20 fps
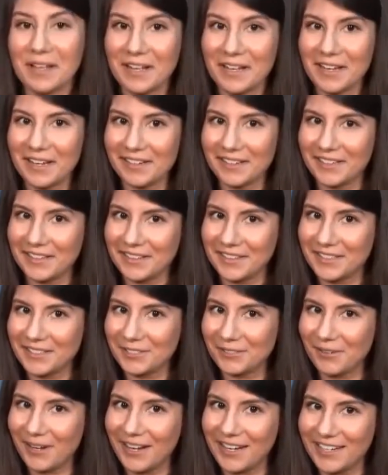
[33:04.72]
got to get
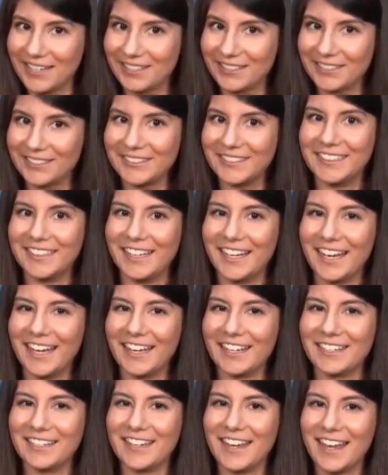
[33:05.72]
this right here,
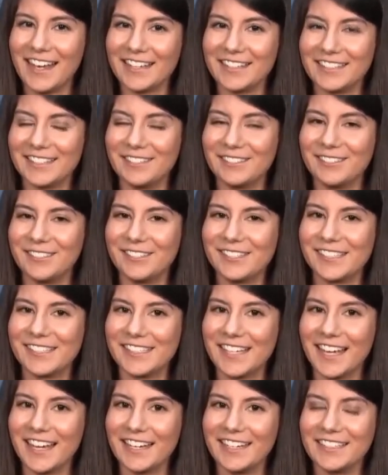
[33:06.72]
at NASA Earth
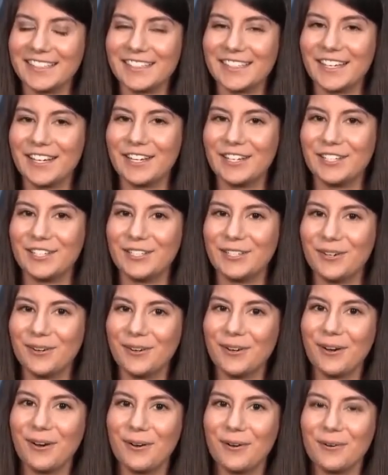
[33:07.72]
Science,
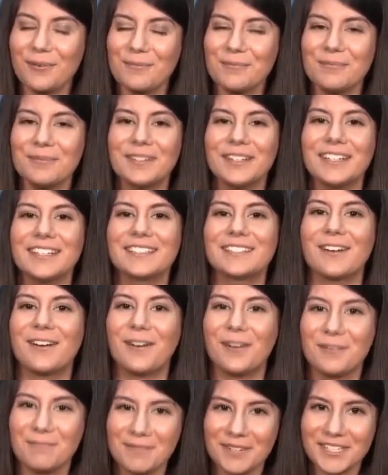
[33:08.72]
your home is
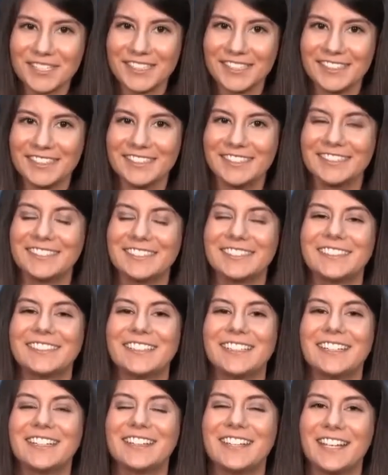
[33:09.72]
our mission.
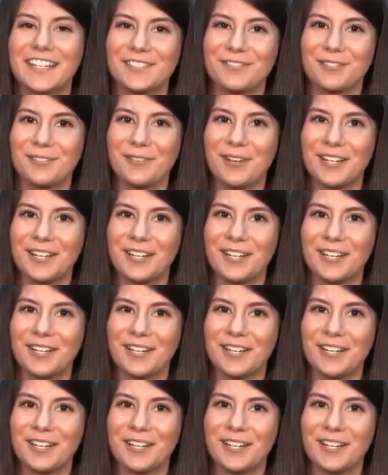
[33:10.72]
Thanks for